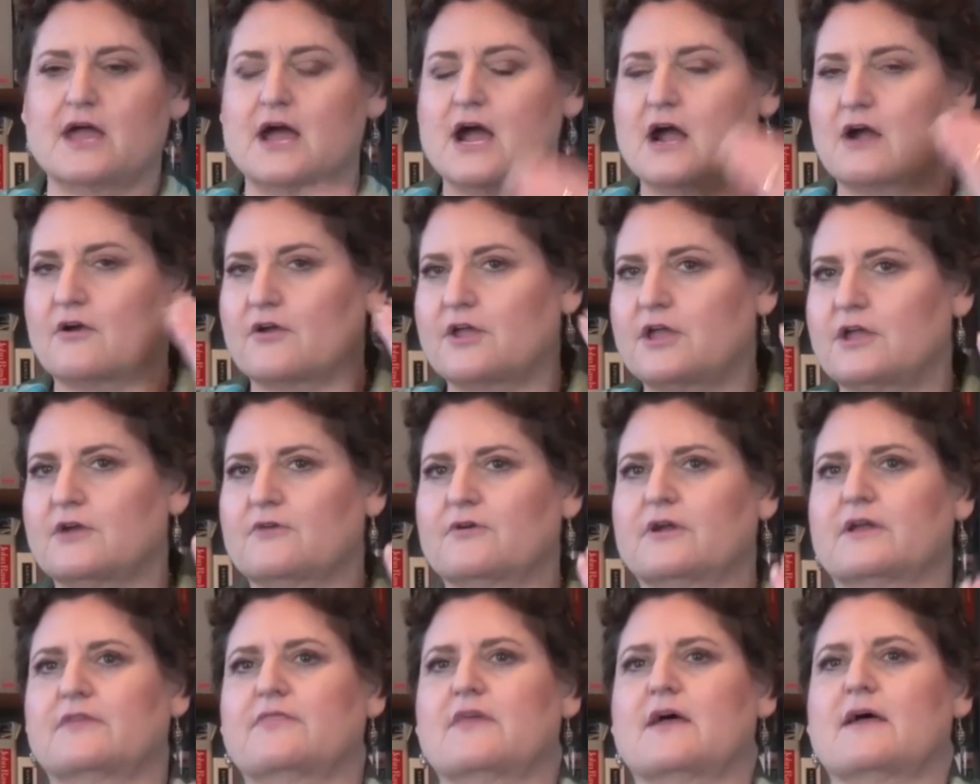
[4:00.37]
are
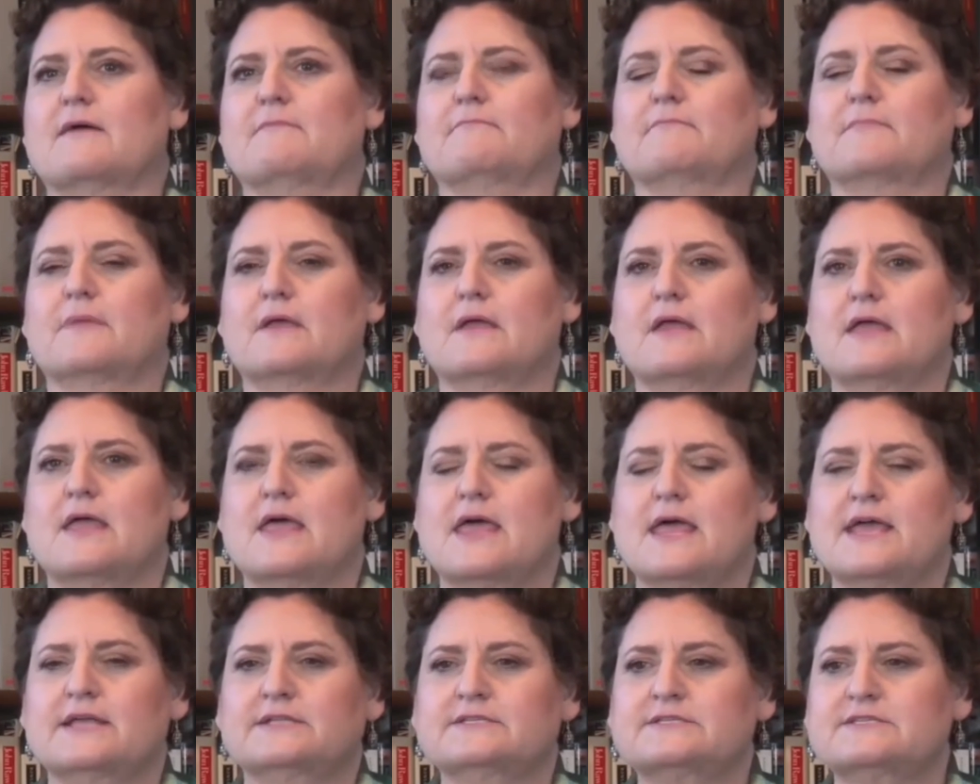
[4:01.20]
hearing them.
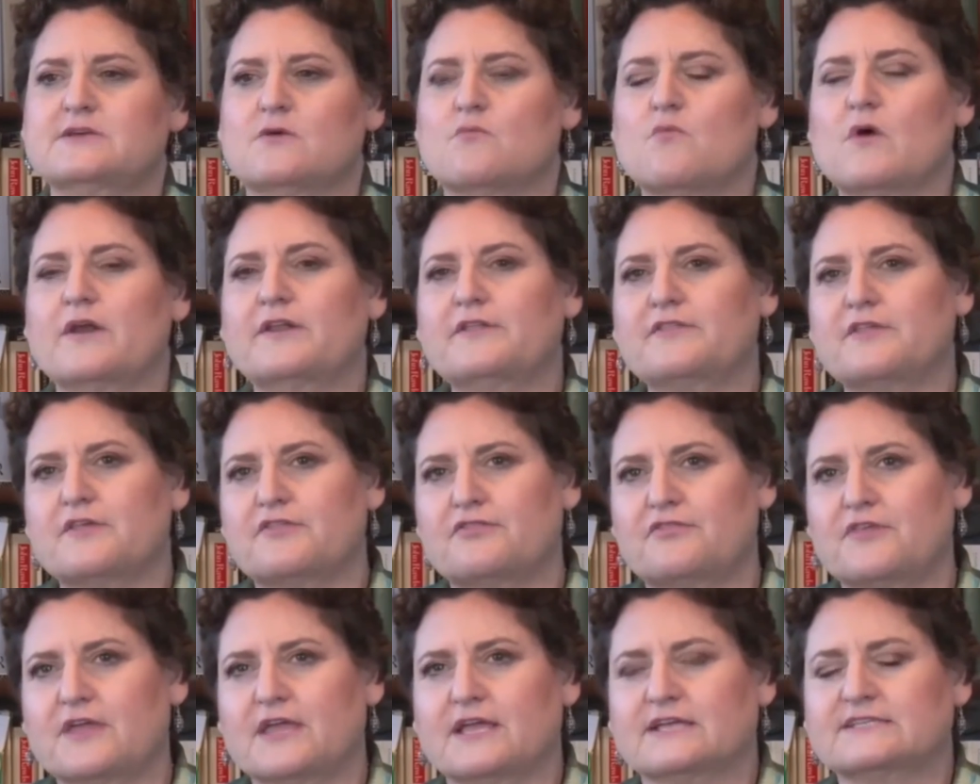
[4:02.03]
And so one of the
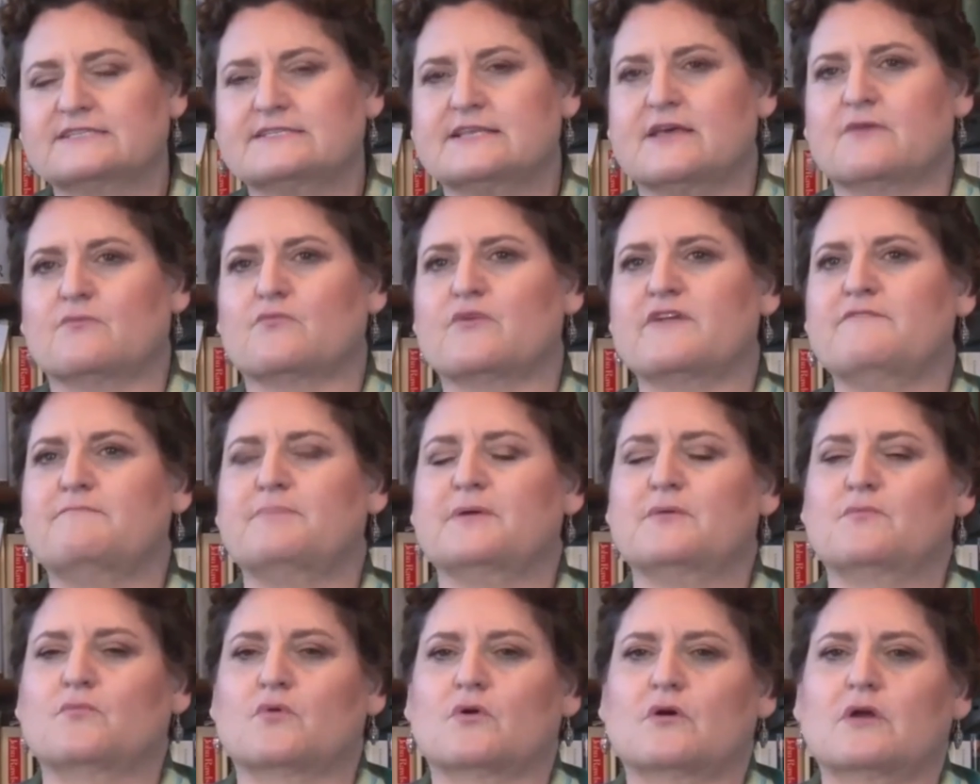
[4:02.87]
things that we've
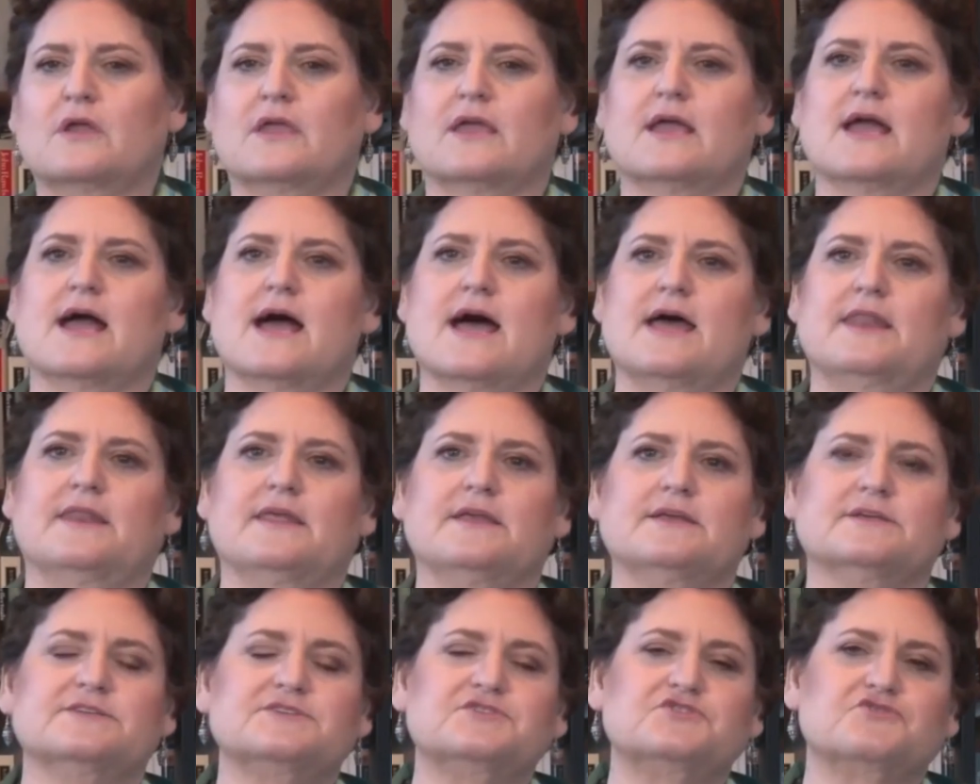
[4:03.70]
been working on
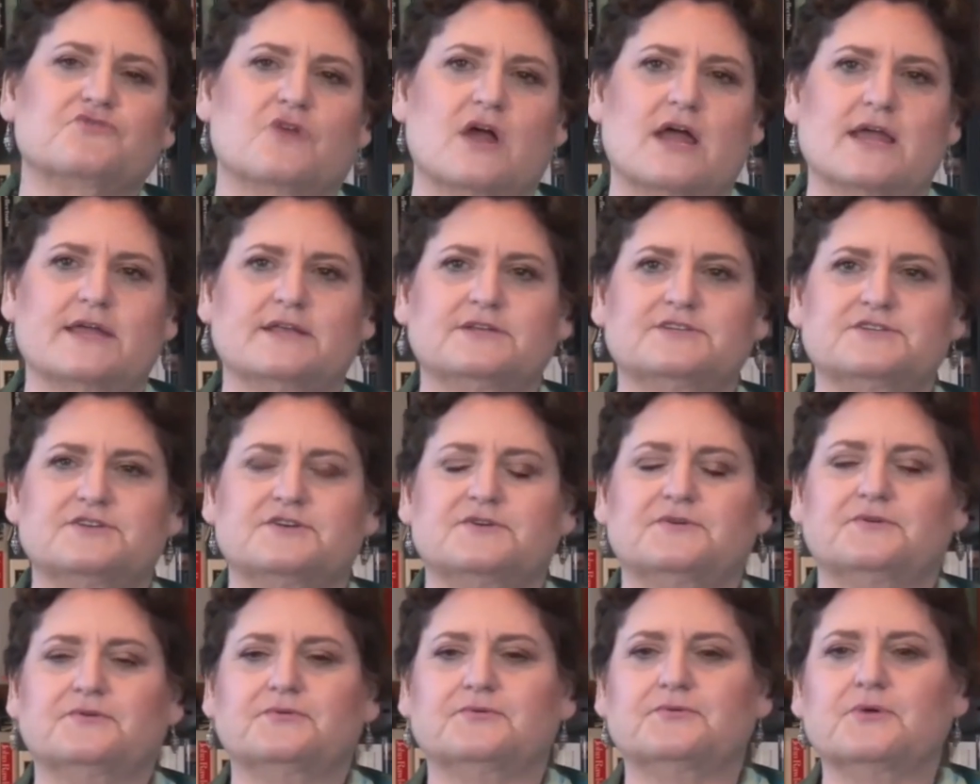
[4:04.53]
is trying
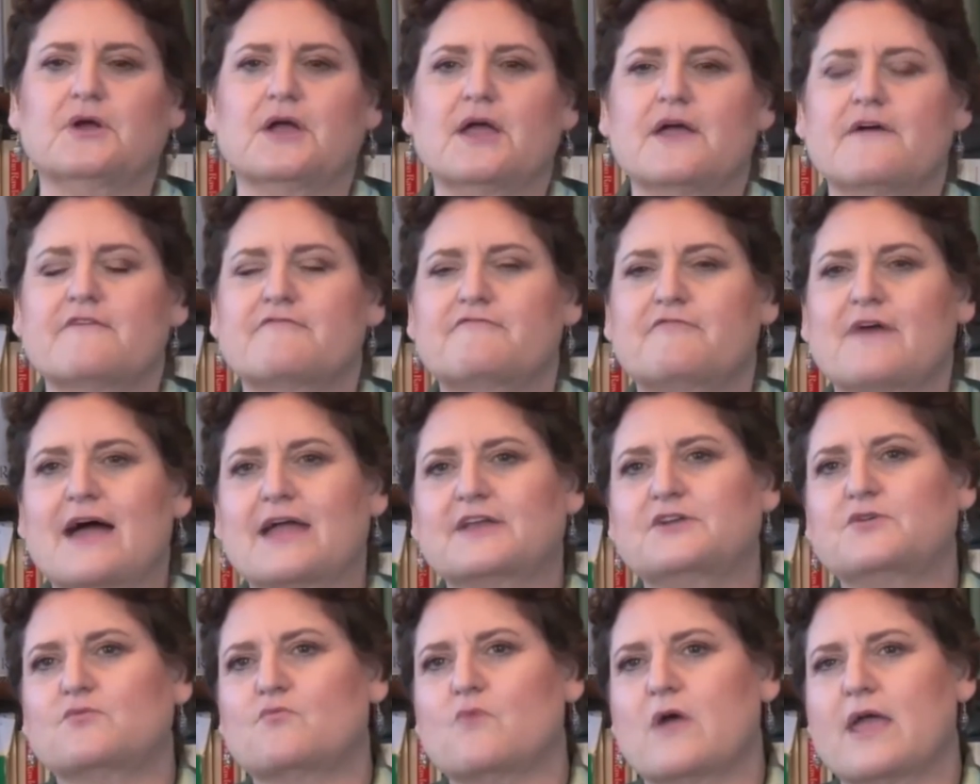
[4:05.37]
to
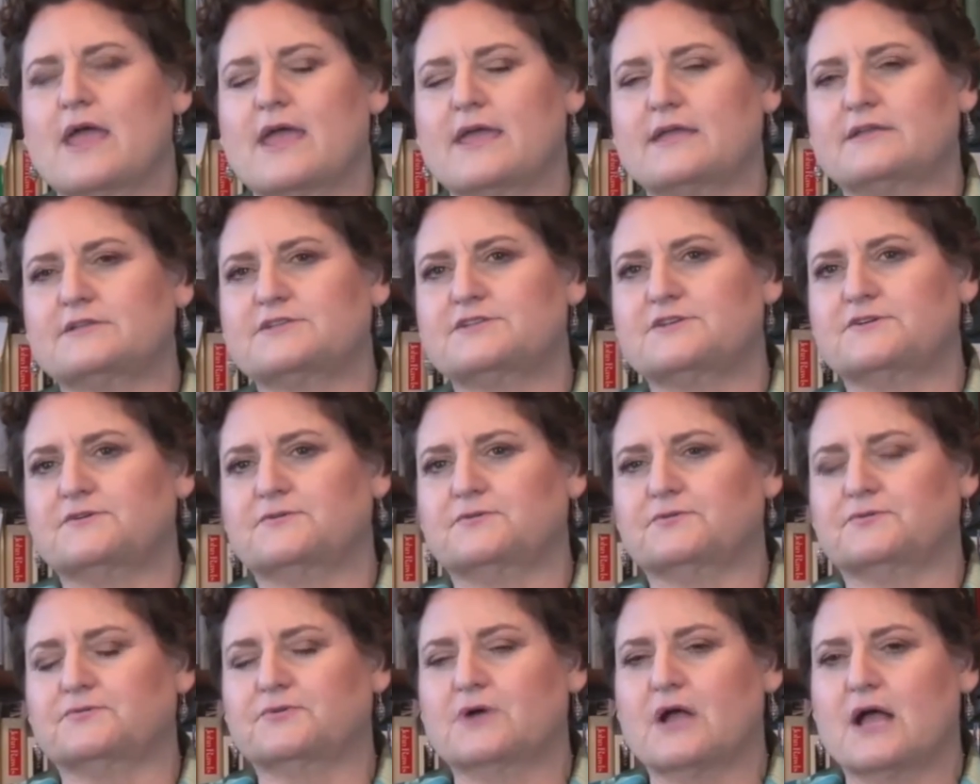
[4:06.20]
find a way
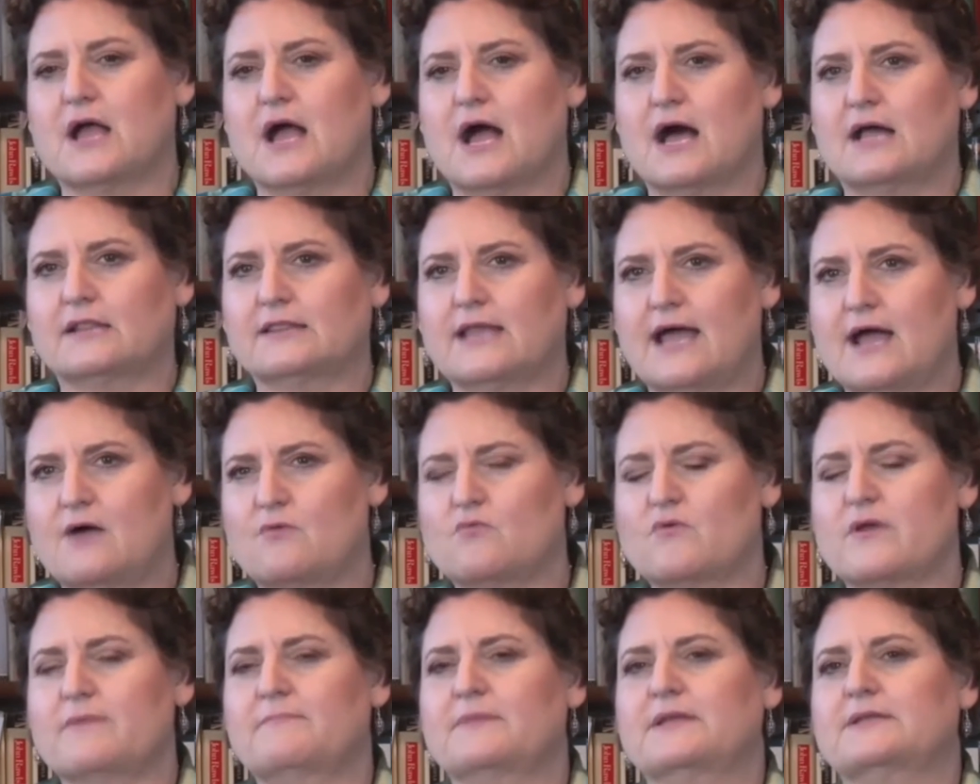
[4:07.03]
to allow
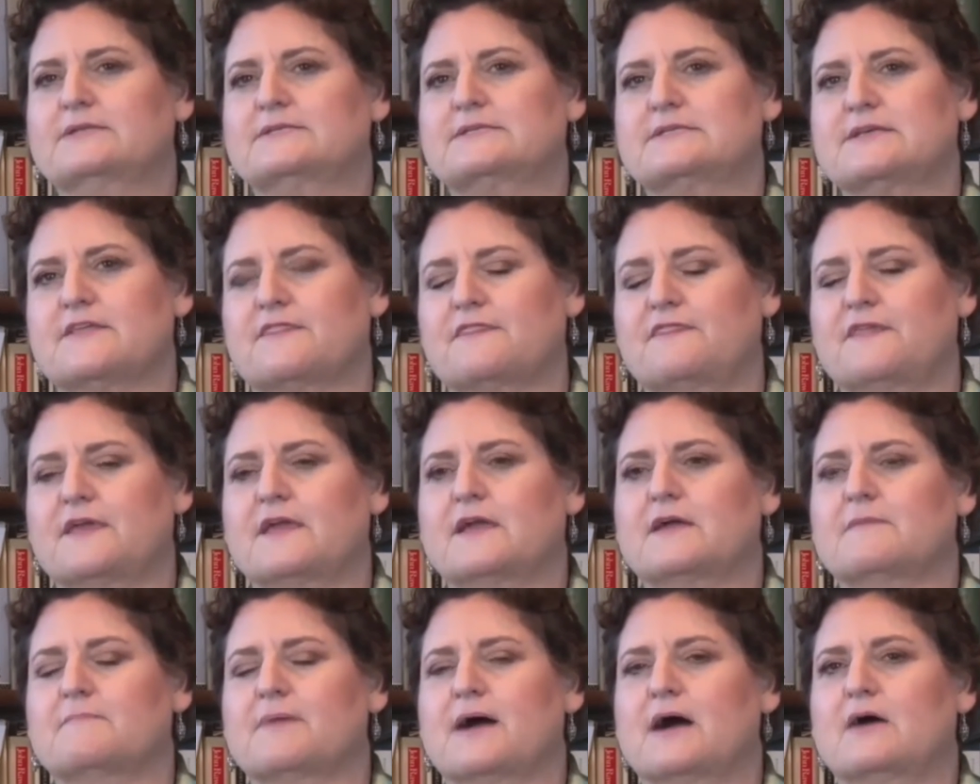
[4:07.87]
women to
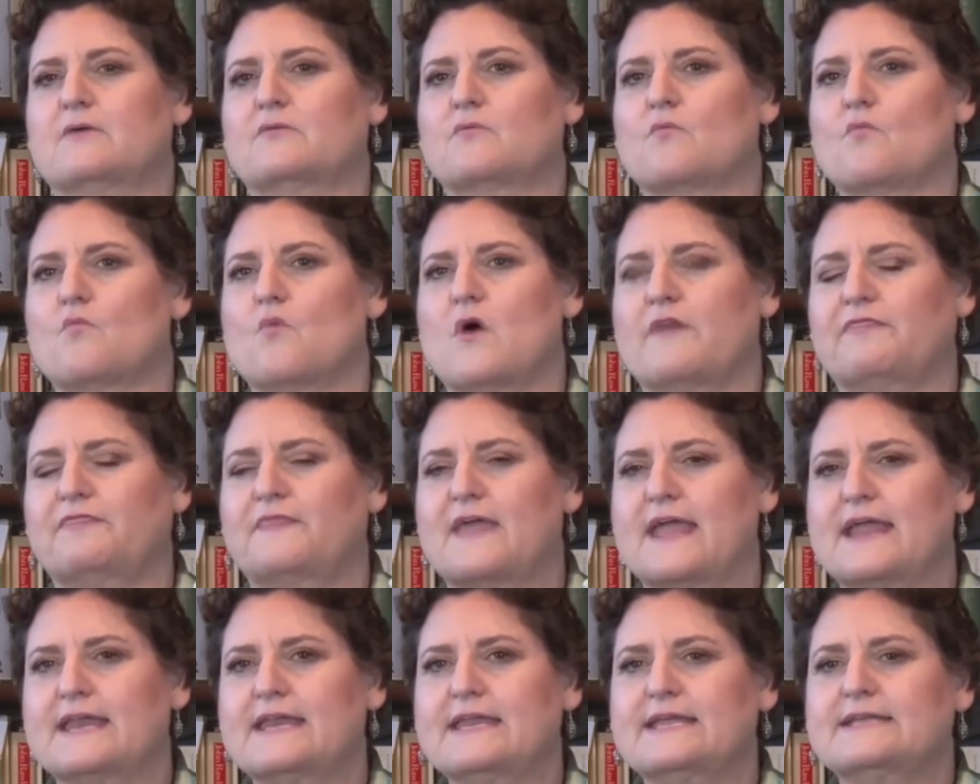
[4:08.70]
think about what
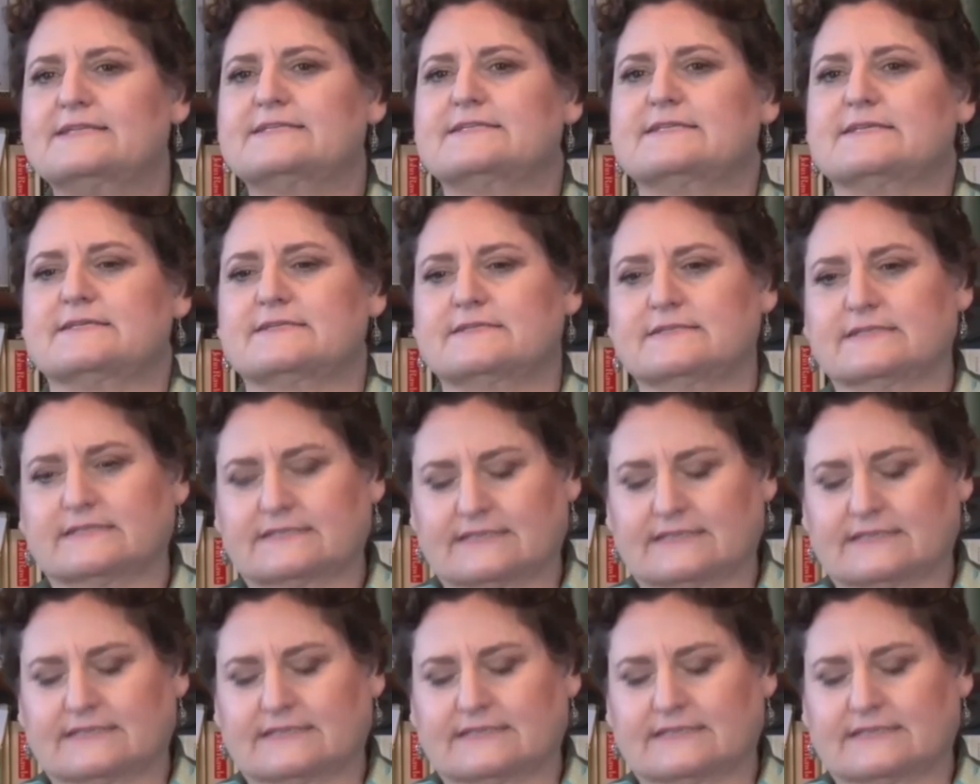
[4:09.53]
they need to,